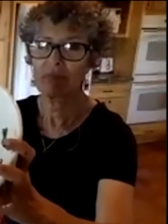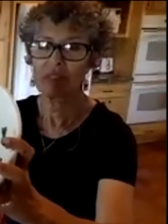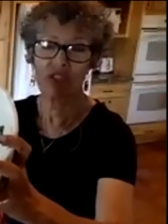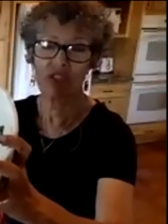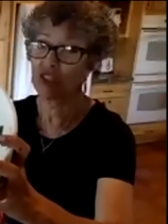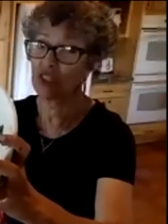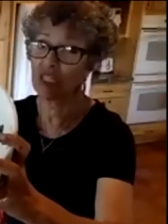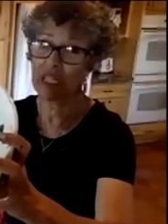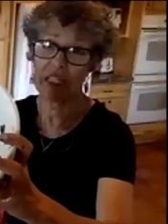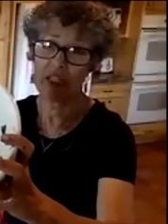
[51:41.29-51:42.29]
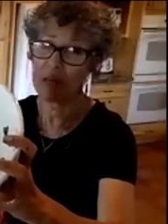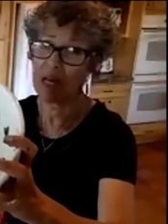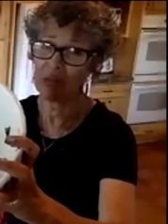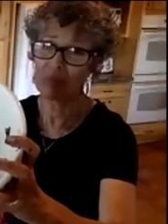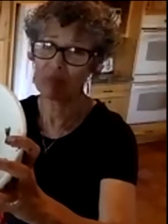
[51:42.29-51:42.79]
It's just sitting at the
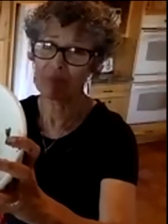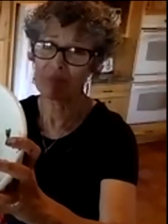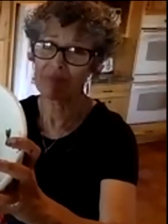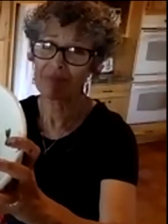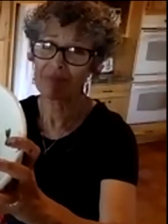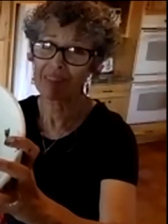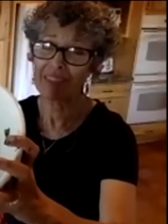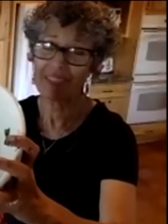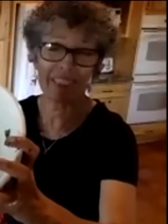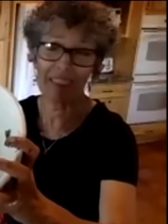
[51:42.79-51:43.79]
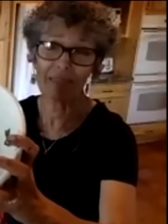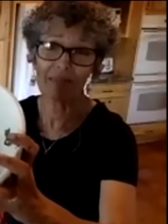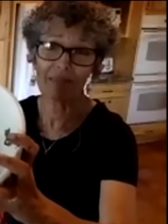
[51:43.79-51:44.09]
bottom. That's it.